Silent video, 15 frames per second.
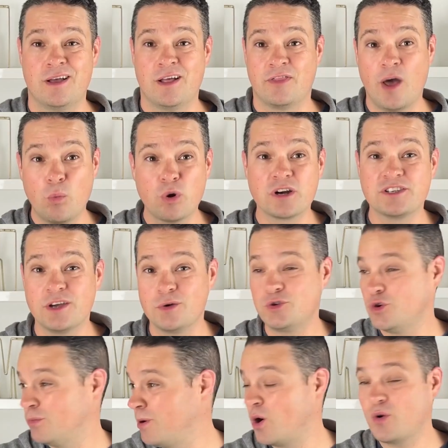that works out to
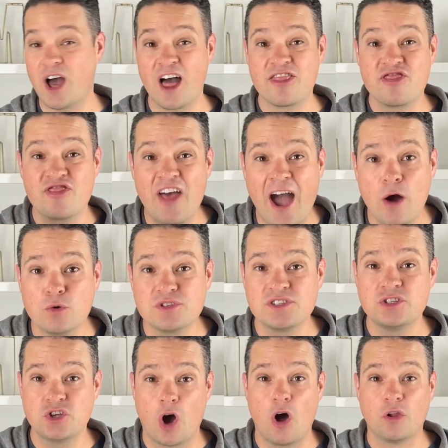about
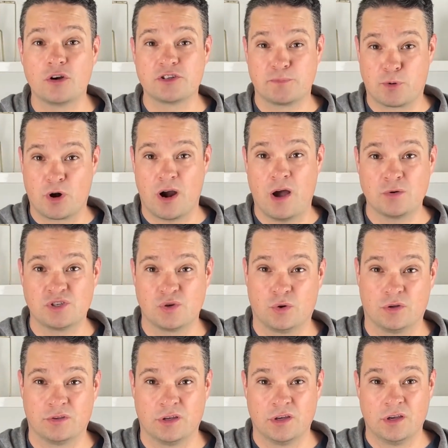$1,000 per household.